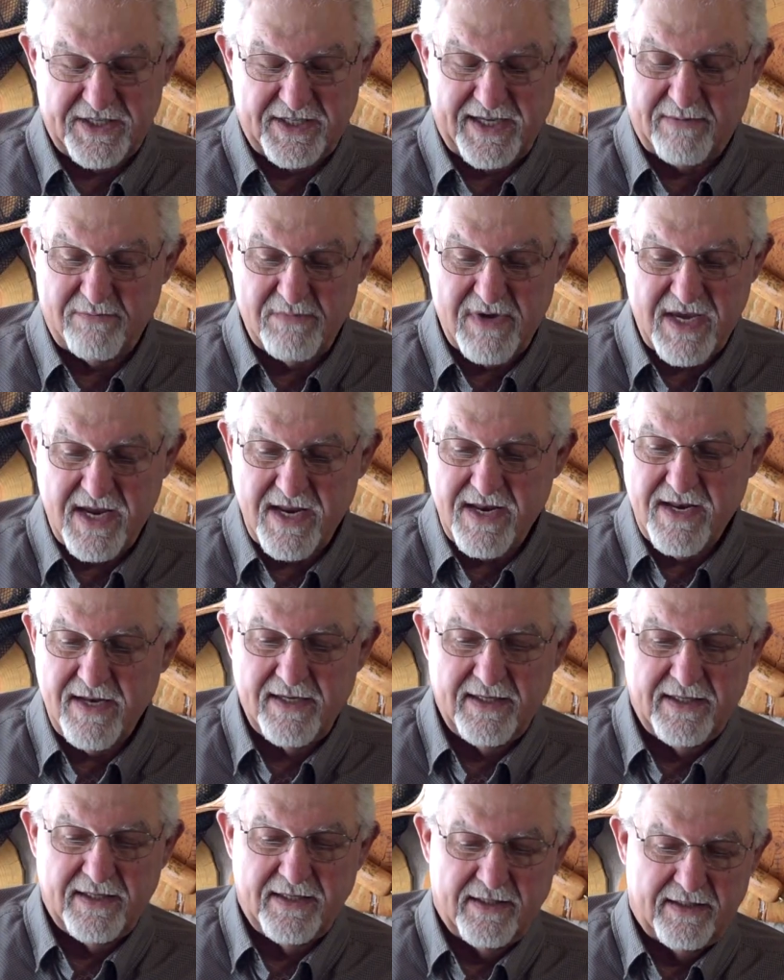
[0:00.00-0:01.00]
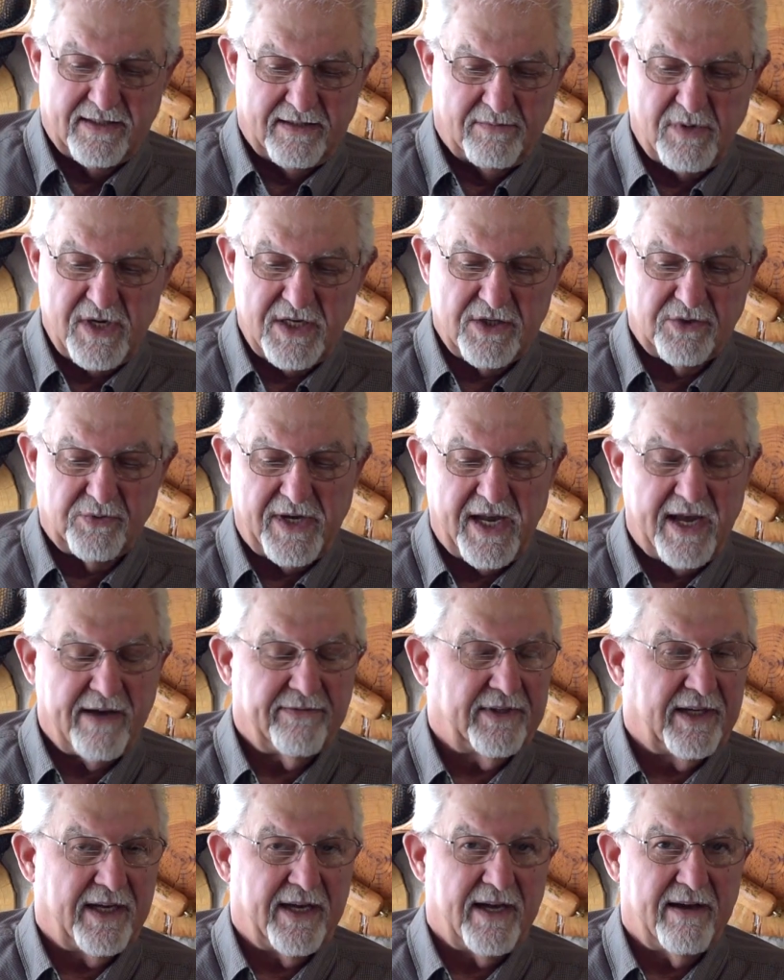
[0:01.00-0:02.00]
does that mean? It means we
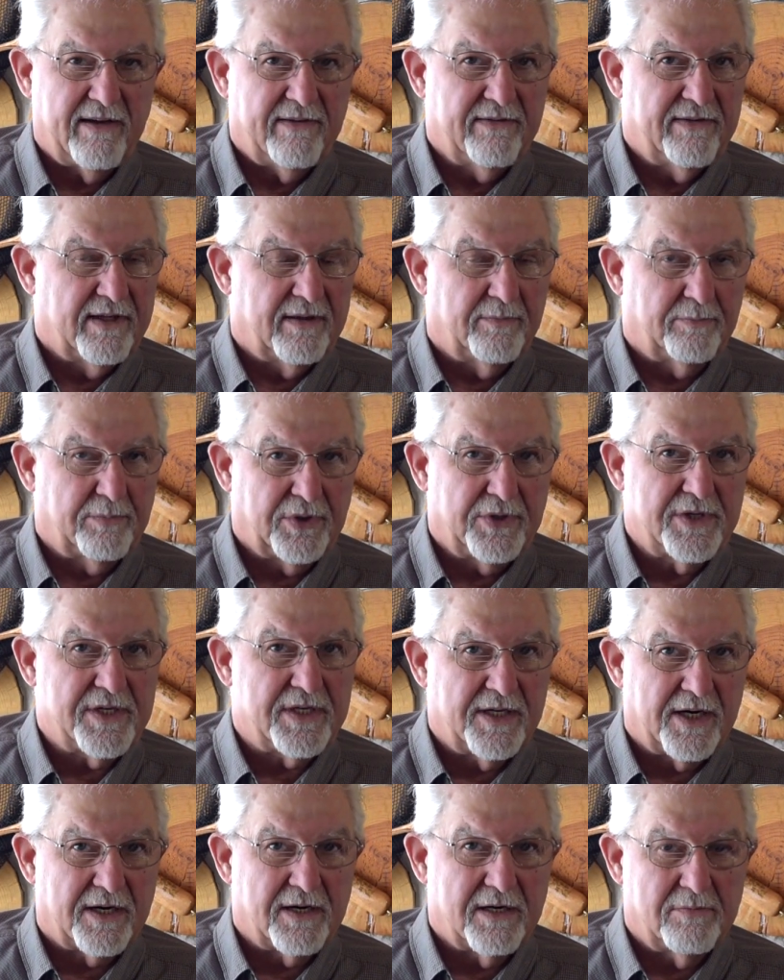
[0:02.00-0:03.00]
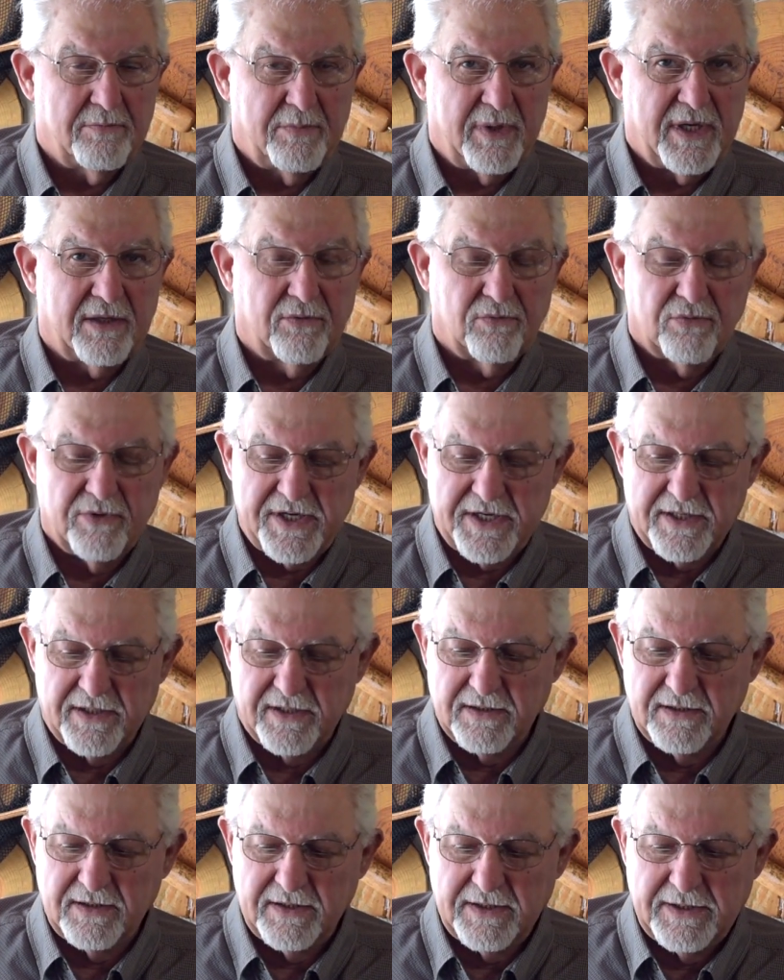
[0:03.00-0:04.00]
have to have a pretty darn big
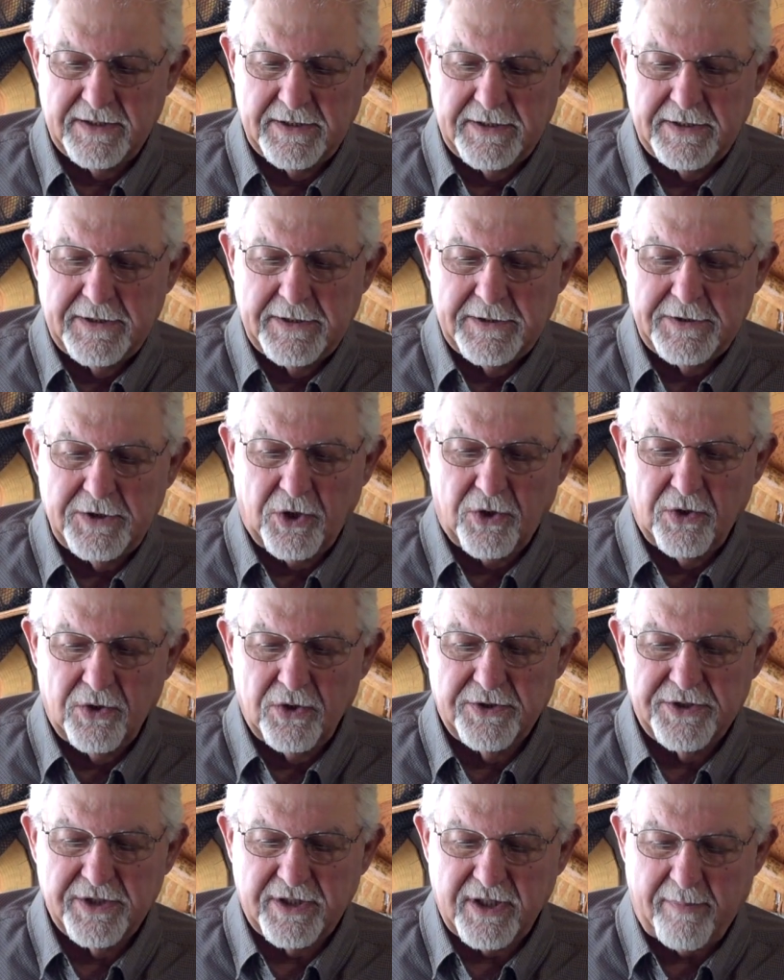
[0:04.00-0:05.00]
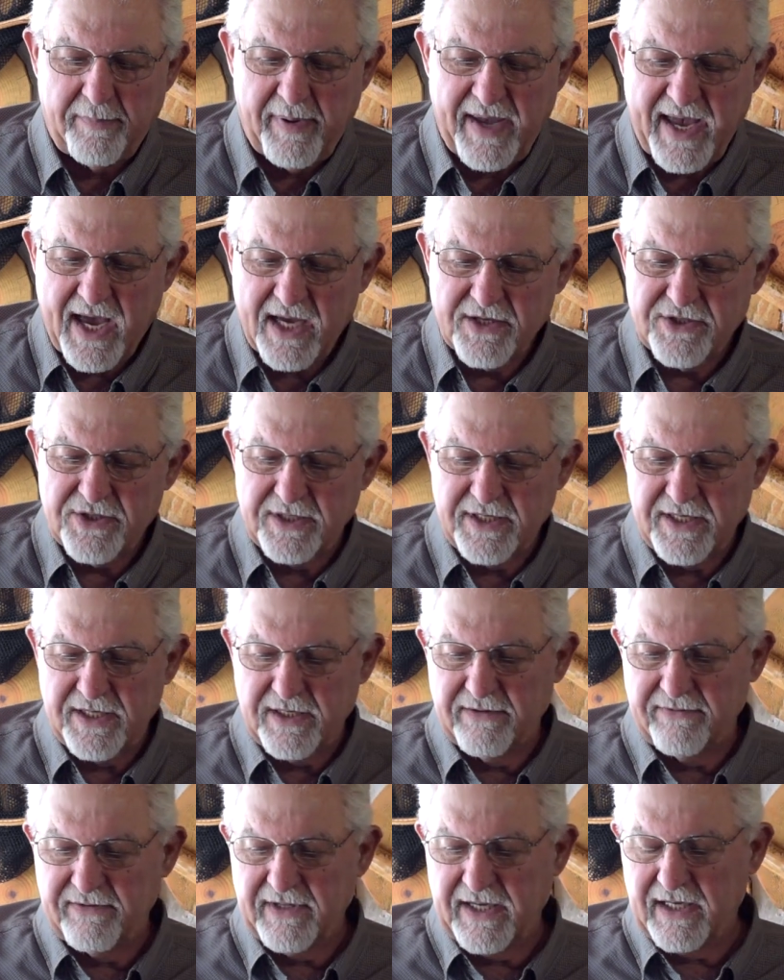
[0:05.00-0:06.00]
reel to hold the capacity
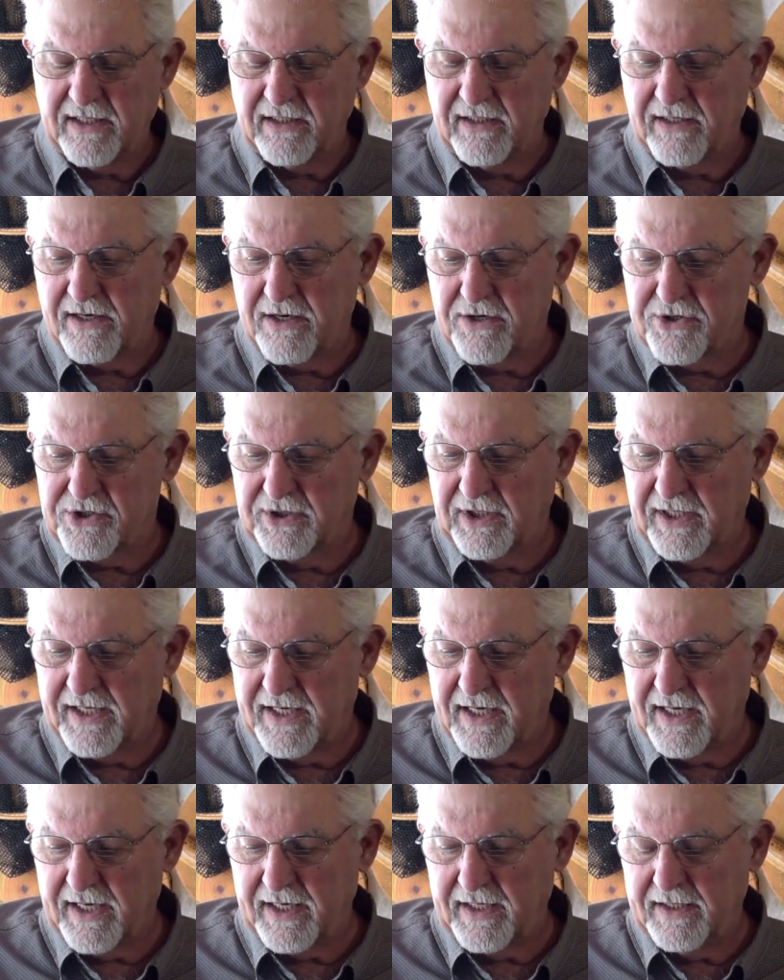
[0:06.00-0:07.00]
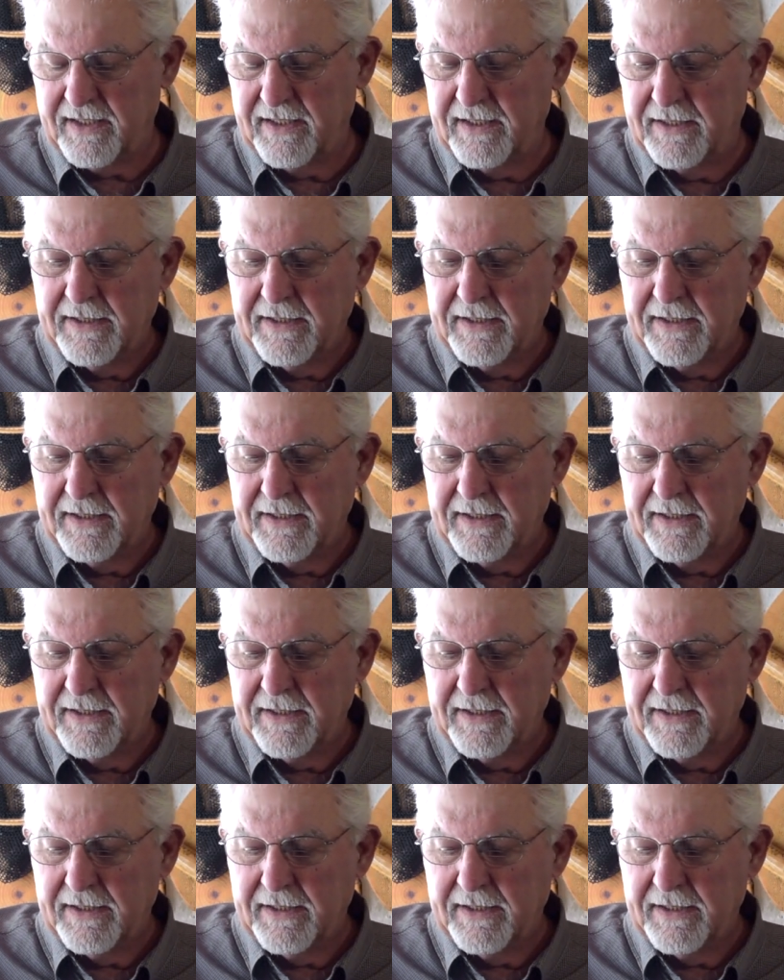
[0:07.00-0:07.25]
of that large line.